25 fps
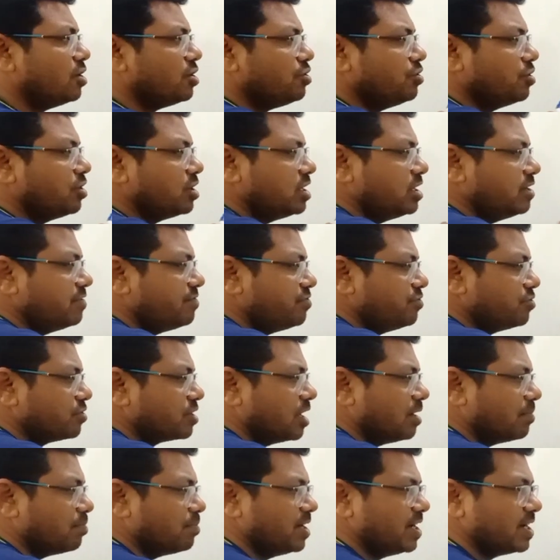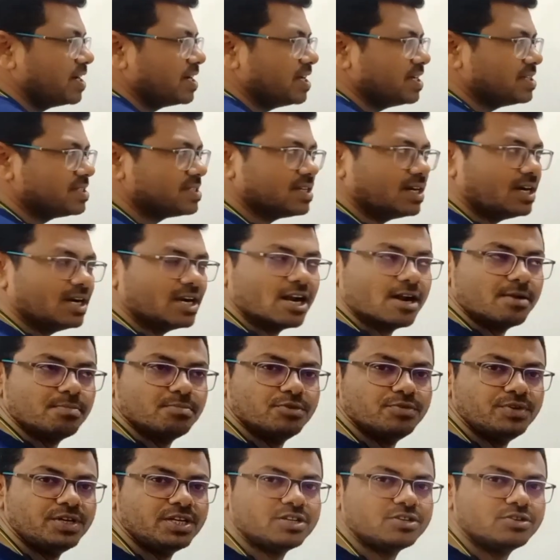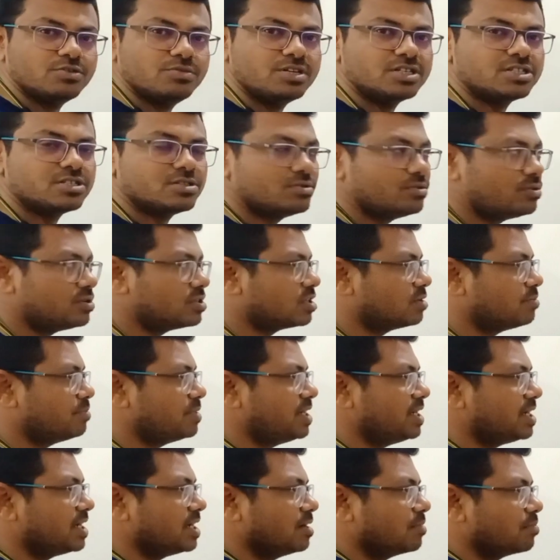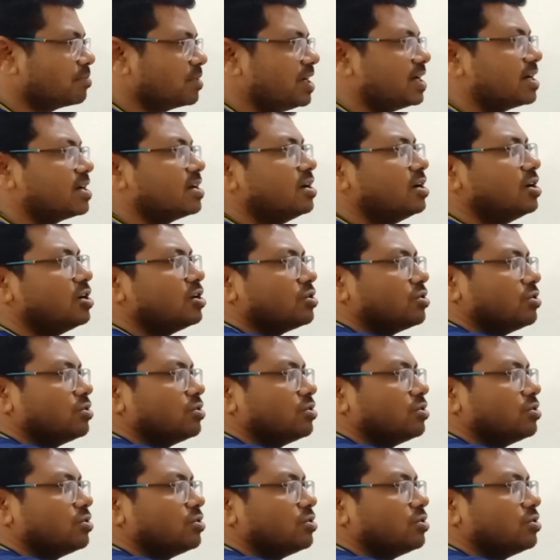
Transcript: Yonde Fuca plate has started moving towards North American plate.